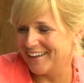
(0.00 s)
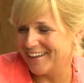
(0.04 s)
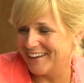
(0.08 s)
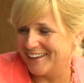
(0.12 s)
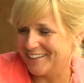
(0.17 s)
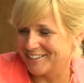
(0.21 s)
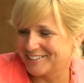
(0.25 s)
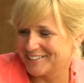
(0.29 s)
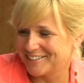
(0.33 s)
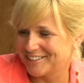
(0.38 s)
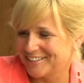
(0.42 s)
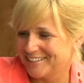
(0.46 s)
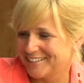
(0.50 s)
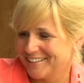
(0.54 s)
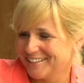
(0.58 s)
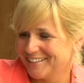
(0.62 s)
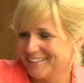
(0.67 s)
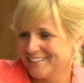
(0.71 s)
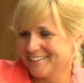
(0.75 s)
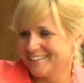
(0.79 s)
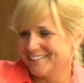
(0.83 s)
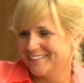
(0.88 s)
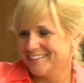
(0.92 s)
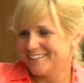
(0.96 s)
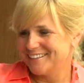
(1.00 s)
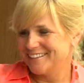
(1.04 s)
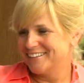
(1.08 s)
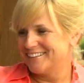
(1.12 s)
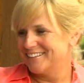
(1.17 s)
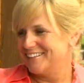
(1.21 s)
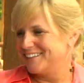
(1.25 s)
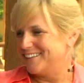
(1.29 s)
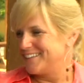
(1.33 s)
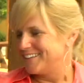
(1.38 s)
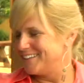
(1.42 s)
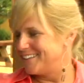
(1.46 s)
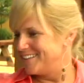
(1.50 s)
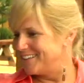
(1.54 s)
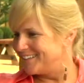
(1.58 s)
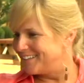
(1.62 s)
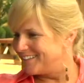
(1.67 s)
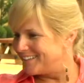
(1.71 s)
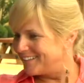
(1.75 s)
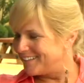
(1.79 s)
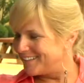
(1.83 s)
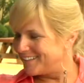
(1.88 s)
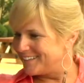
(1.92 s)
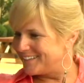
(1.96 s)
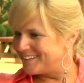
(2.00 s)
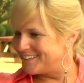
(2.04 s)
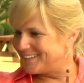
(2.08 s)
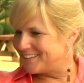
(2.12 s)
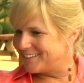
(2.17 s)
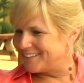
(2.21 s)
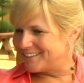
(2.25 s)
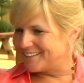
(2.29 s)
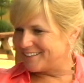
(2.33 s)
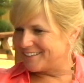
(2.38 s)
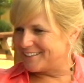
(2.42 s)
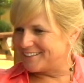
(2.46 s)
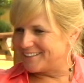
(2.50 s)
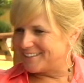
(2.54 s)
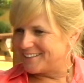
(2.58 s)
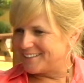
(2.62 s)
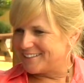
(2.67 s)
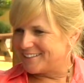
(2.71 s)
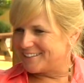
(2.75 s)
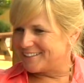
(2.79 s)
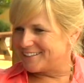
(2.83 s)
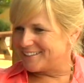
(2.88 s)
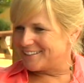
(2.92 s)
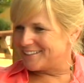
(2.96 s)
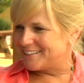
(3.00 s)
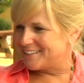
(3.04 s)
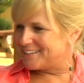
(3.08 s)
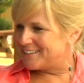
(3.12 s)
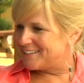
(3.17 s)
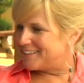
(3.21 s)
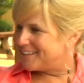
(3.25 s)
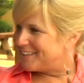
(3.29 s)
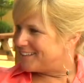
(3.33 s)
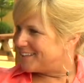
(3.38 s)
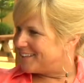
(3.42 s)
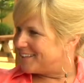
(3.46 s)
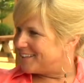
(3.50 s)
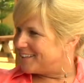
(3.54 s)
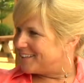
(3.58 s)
(silent)